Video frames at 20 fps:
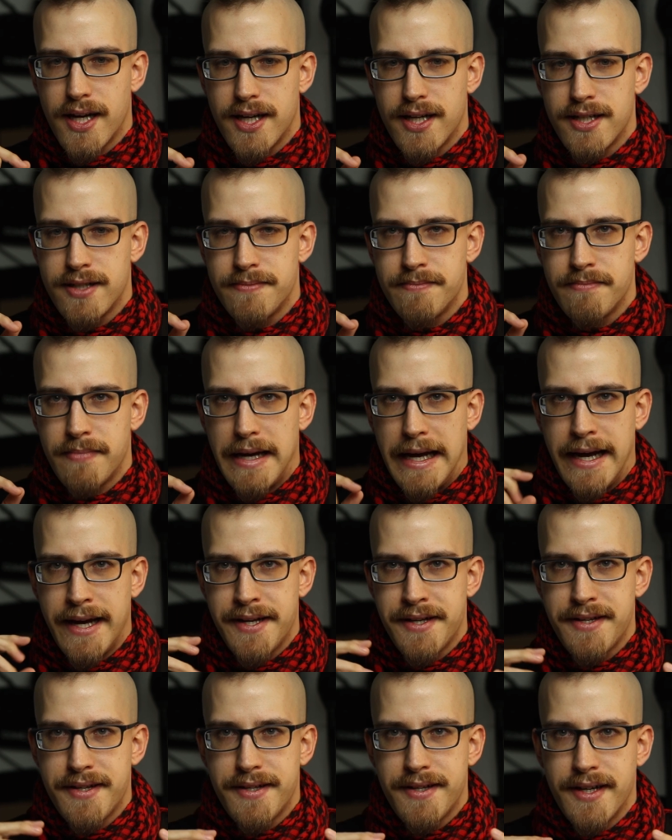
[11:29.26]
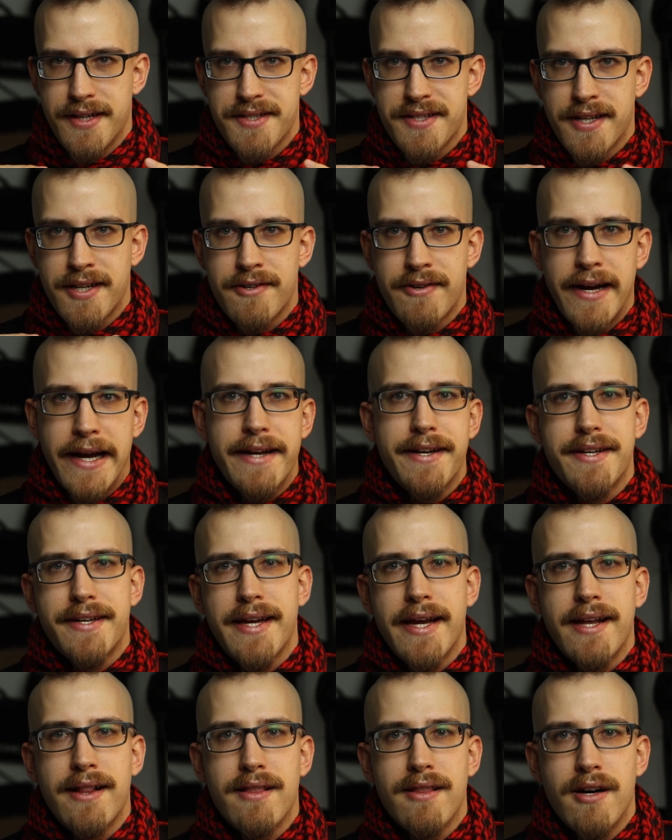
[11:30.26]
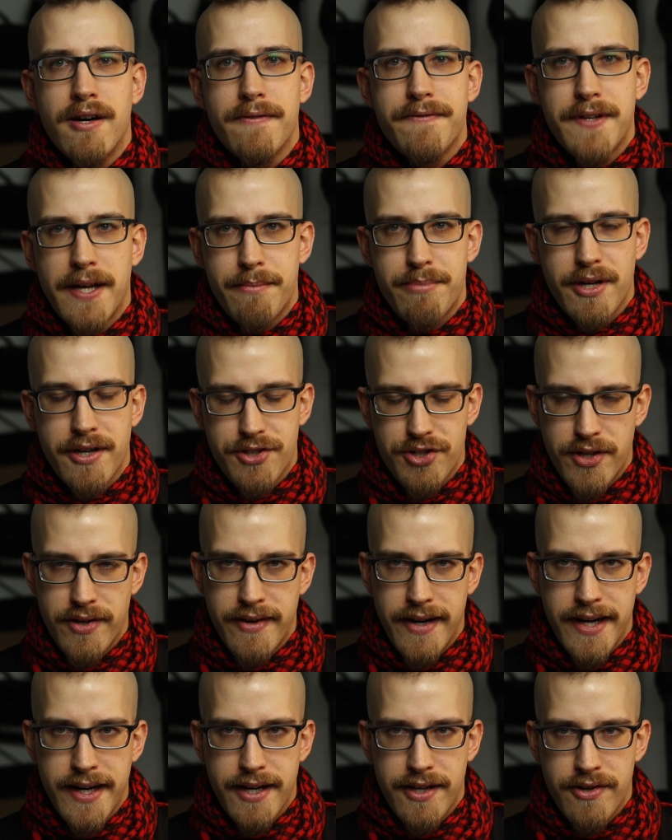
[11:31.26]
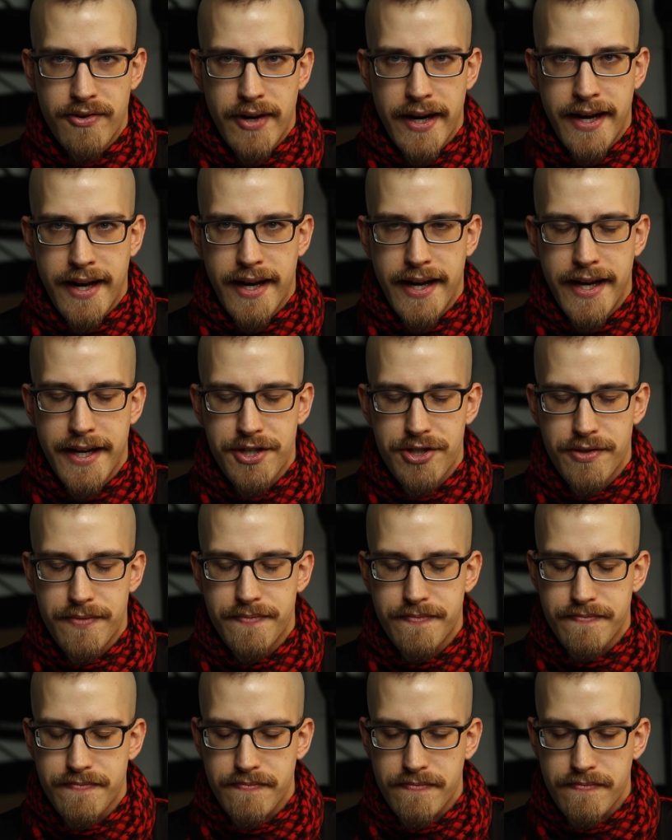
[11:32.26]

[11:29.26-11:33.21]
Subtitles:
and does a great deal of temperature regulation.